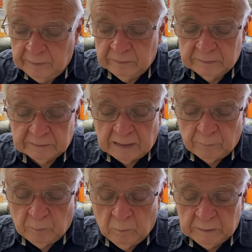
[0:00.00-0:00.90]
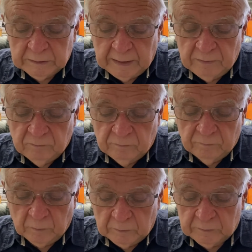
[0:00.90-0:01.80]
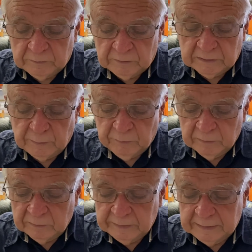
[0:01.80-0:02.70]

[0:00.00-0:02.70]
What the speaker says: other disciple, which came first to the sepulchre,